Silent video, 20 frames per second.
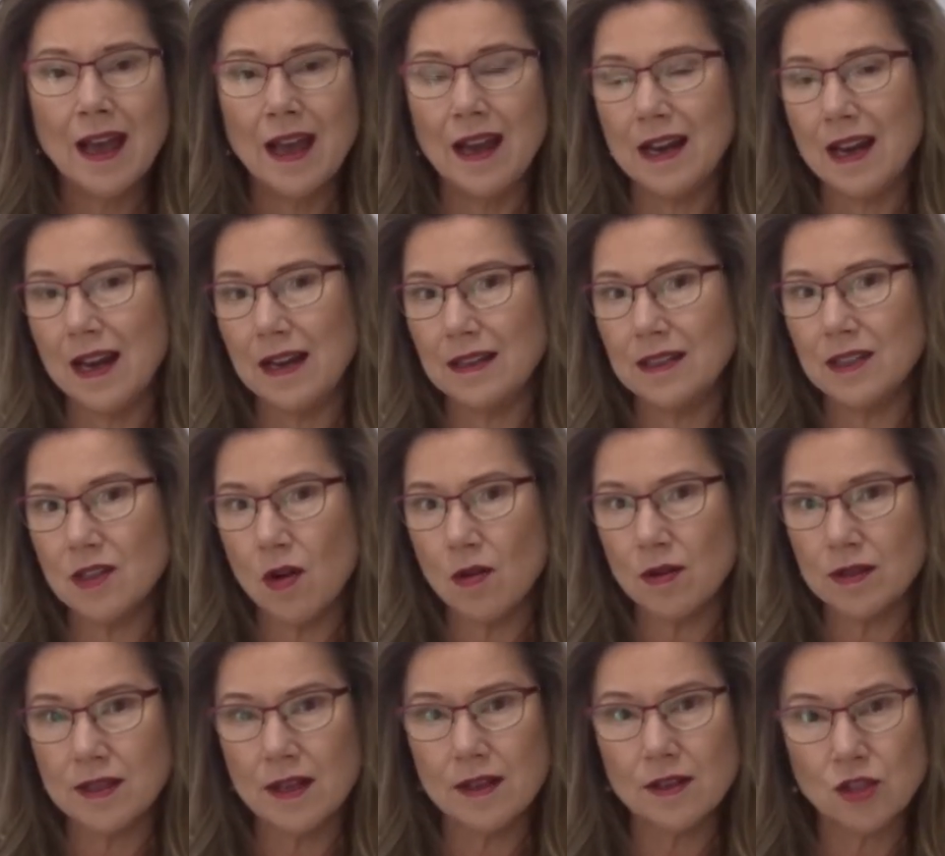and any
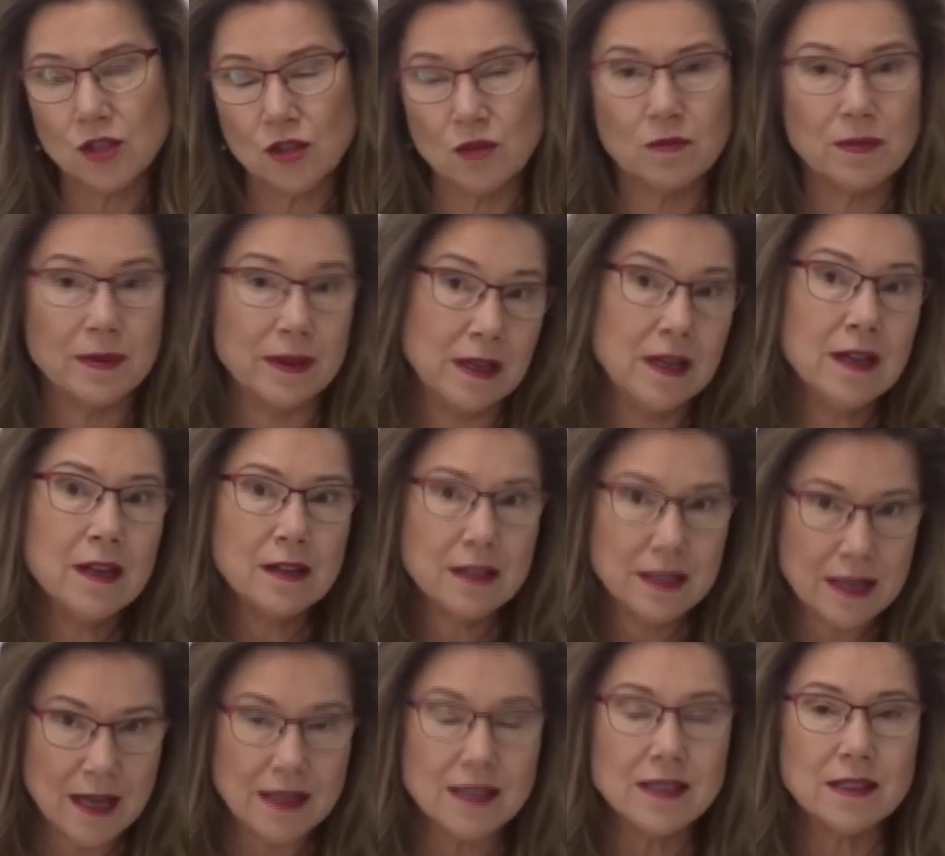doctor should be
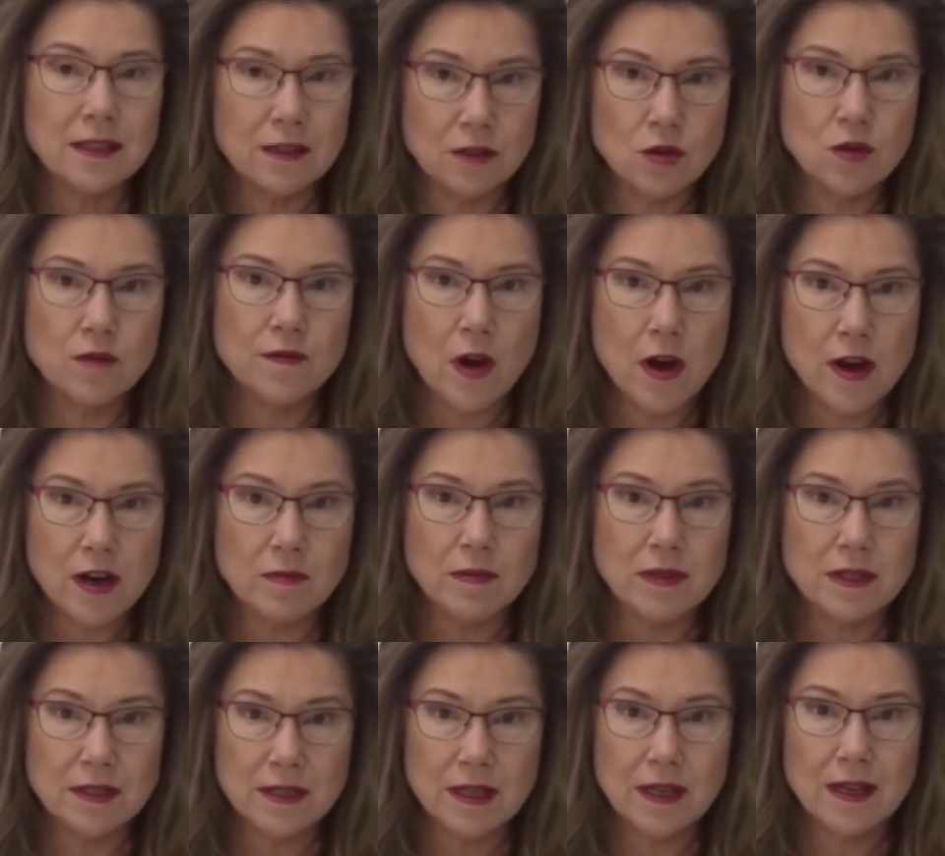testing your
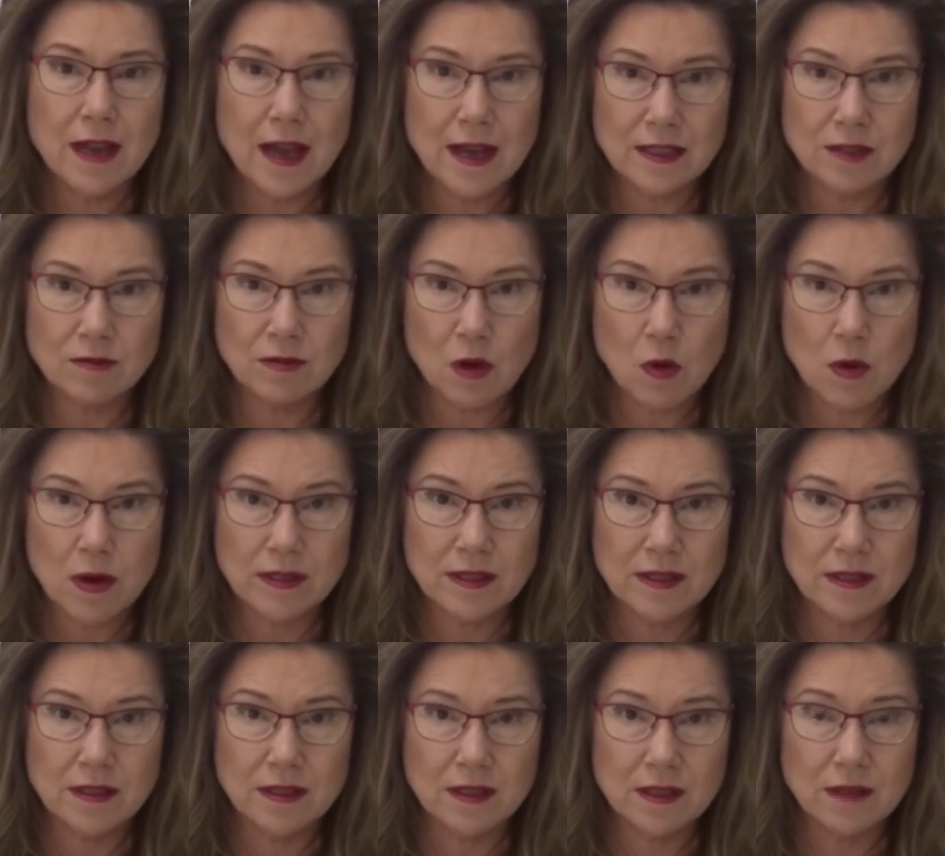vitamin D as
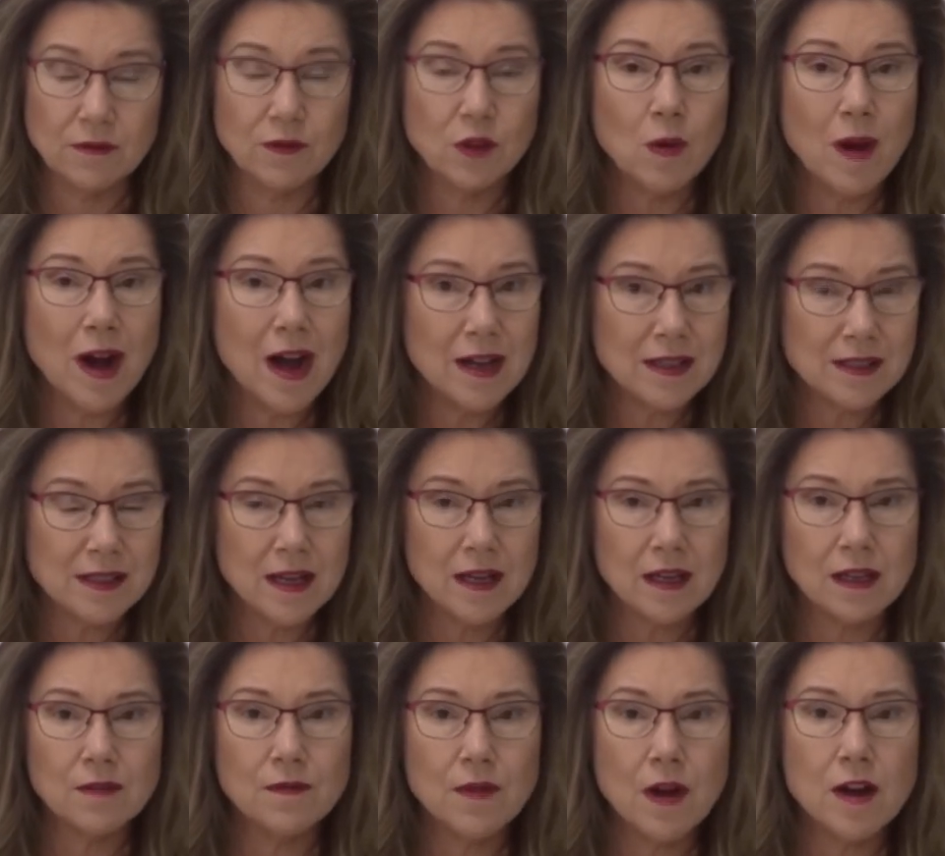requested. If you are
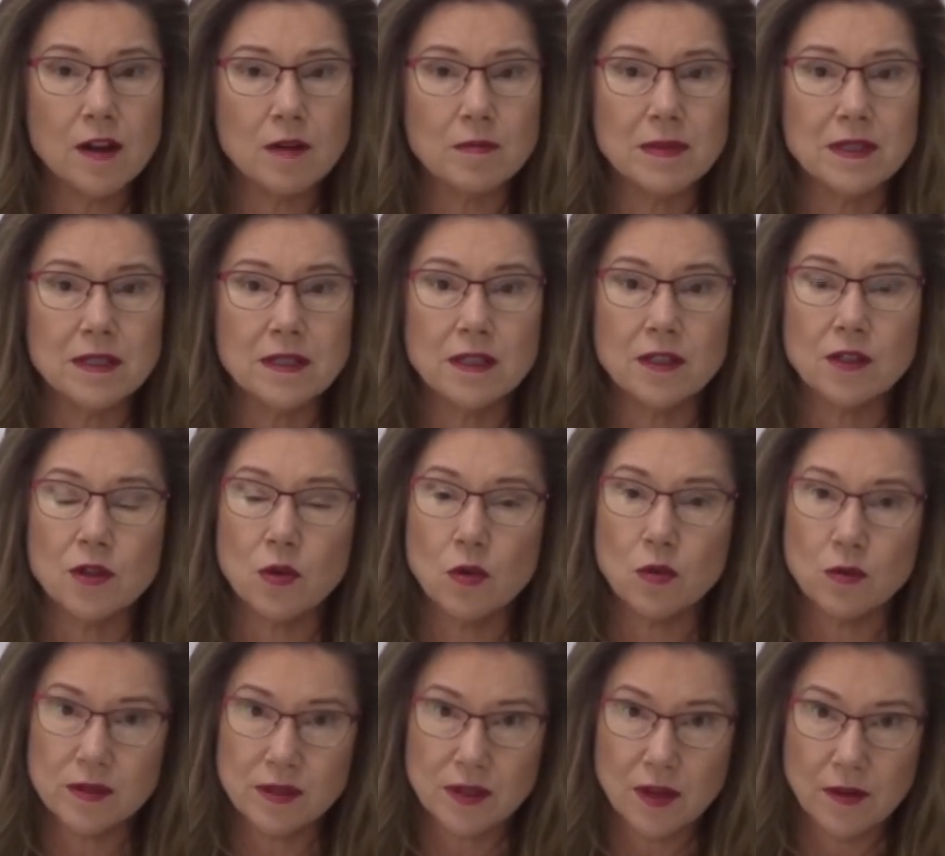taking vitamin D, you
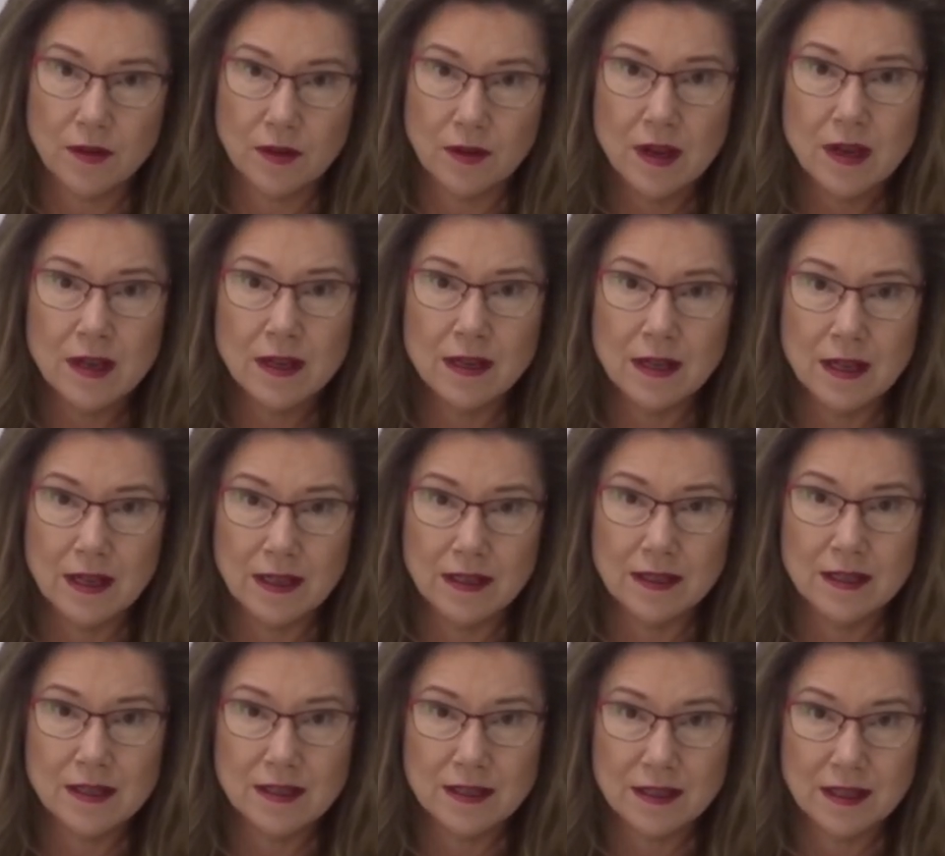also
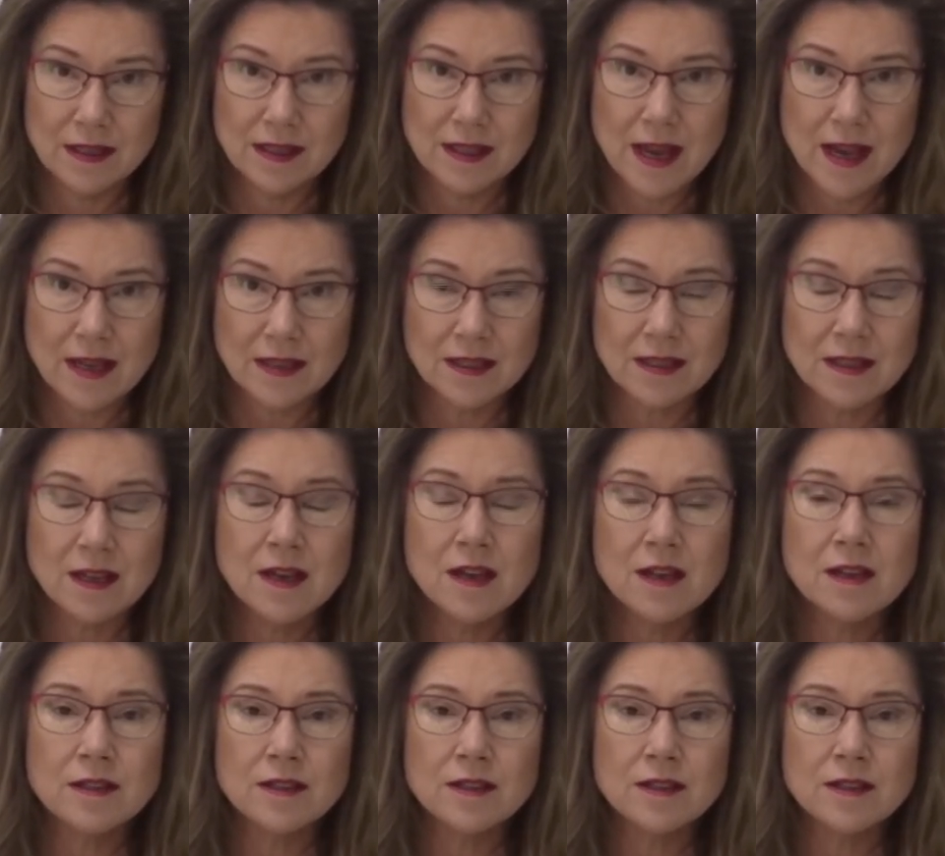need to test.